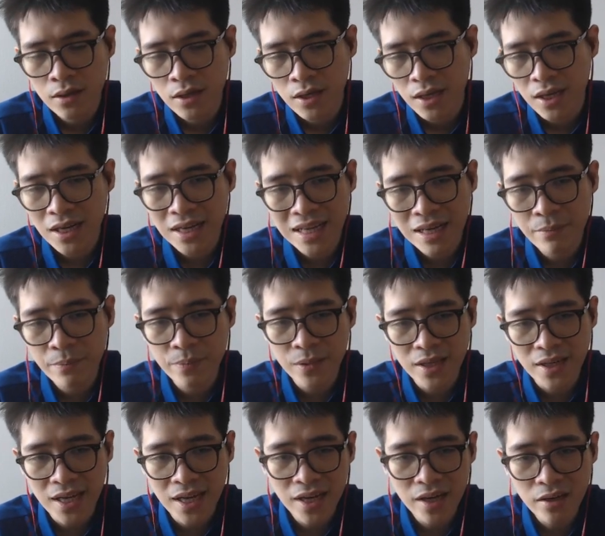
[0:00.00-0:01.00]
In the game, play
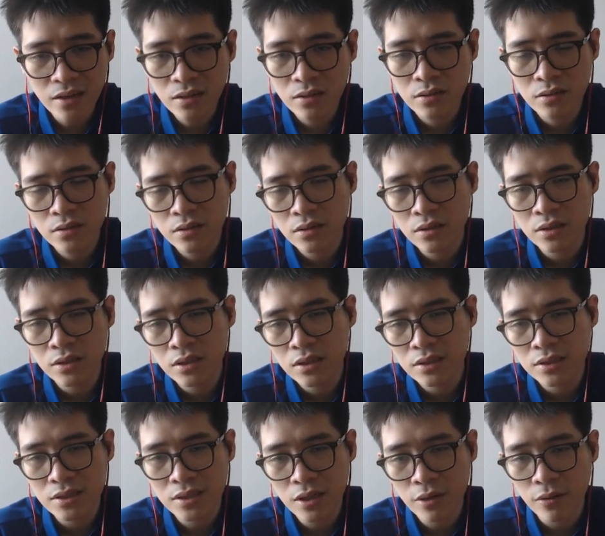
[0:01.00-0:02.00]
knight here,
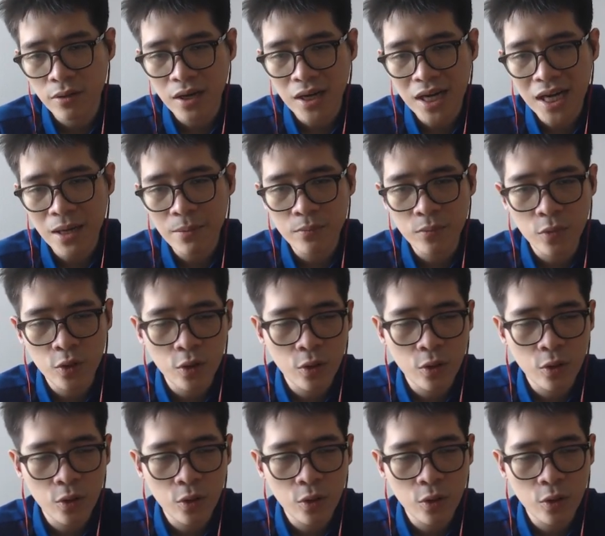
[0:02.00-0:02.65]
so I'm